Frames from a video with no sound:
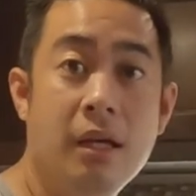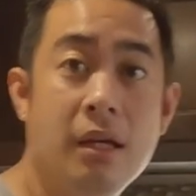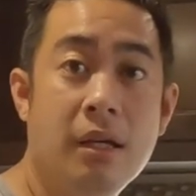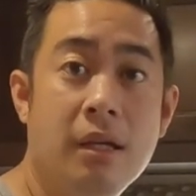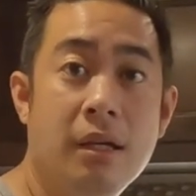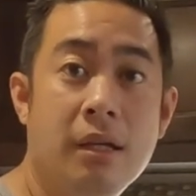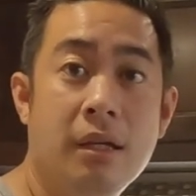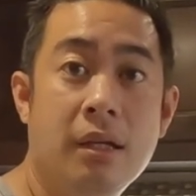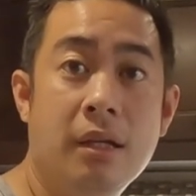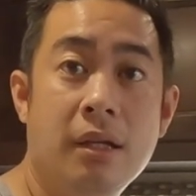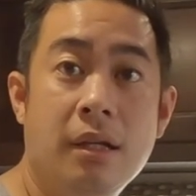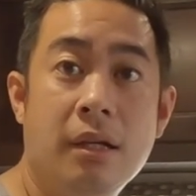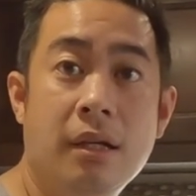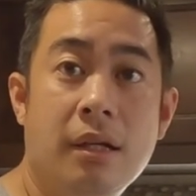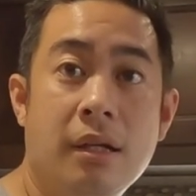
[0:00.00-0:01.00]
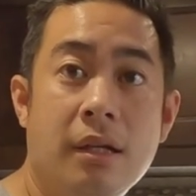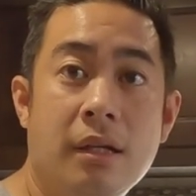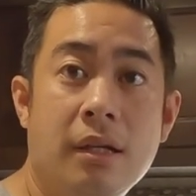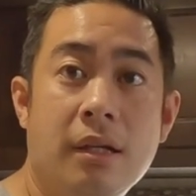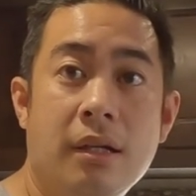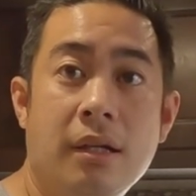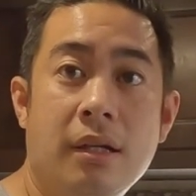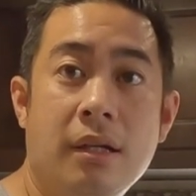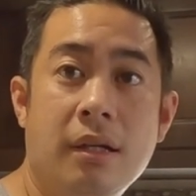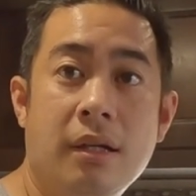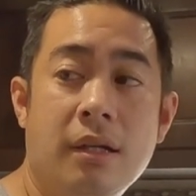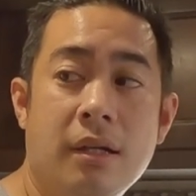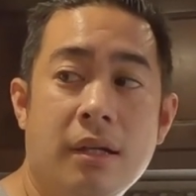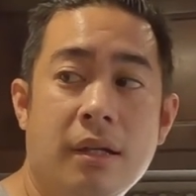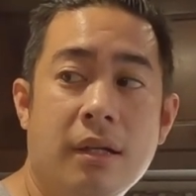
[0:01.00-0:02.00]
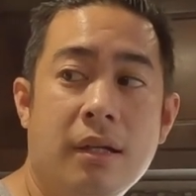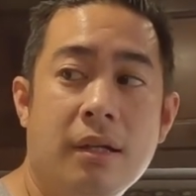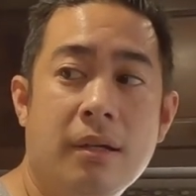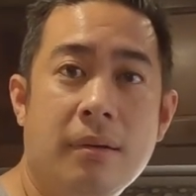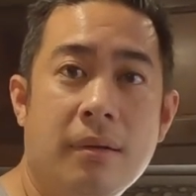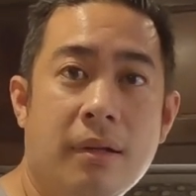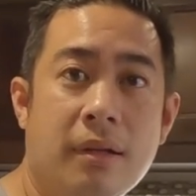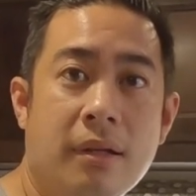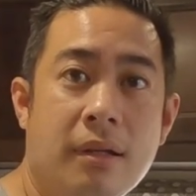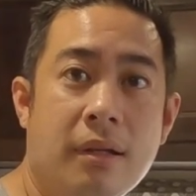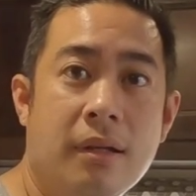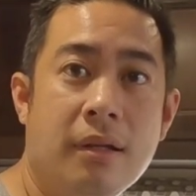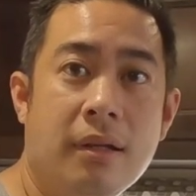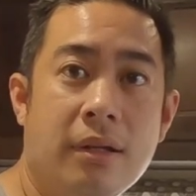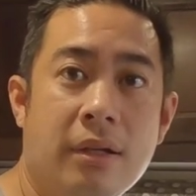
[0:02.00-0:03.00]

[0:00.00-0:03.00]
Yeah, you are. I'm just kidding. Why aren't you?